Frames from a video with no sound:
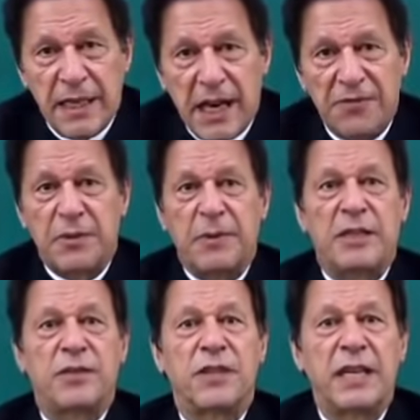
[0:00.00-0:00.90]
aftermath
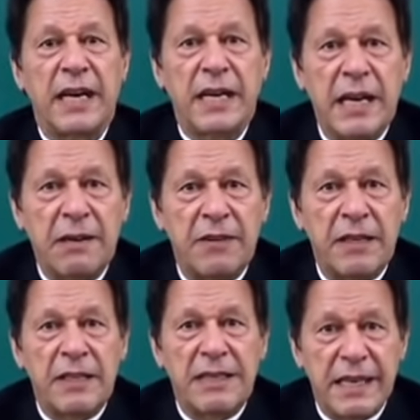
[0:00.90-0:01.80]
of the
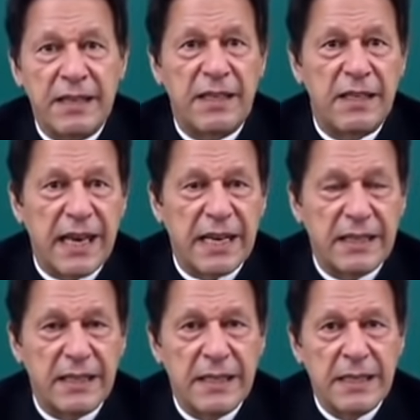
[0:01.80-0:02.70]
9/11 terrorist
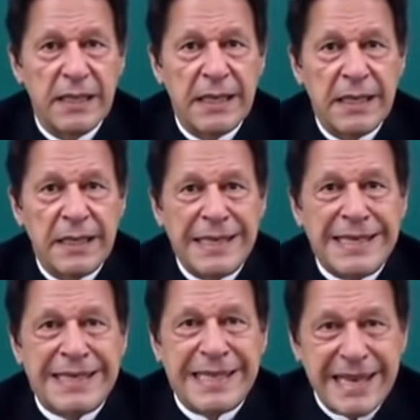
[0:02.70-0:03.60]
attacks,
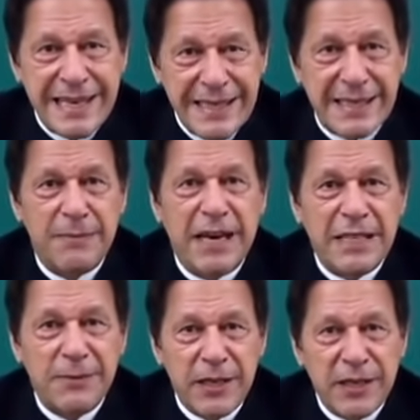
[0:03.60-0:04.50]
terrorism
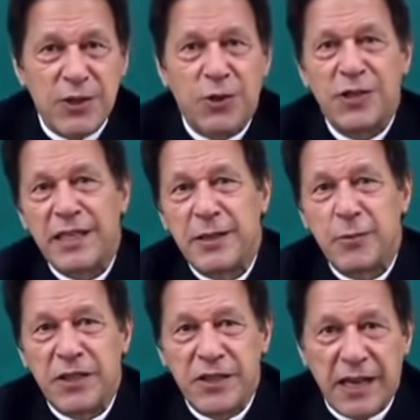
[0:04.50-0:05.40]
has been associated
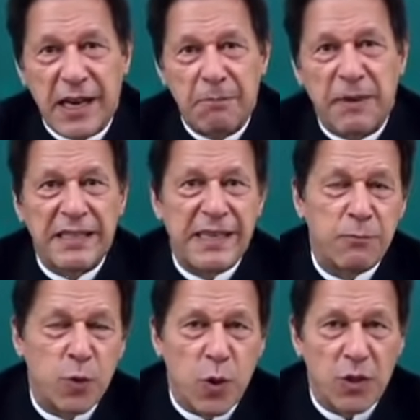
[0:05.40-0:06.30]
with Islam by
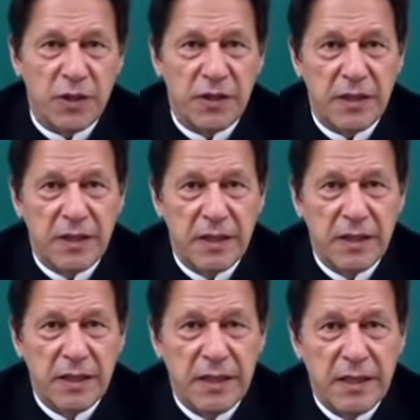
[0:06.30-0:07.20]
some quarters.
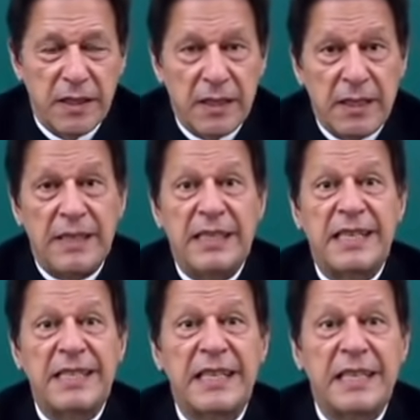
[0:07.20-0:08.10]
This
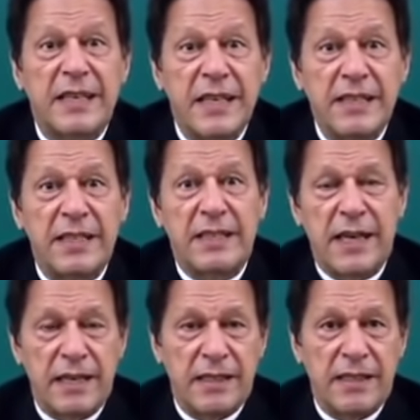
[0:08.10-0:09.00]
has increased the
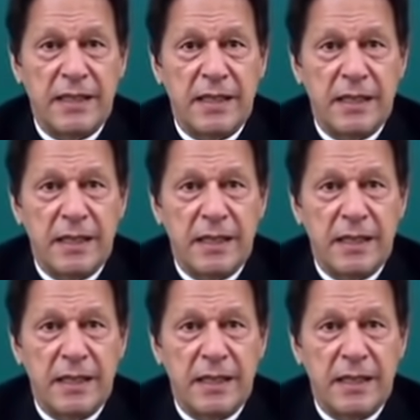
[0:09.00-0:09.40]
tendency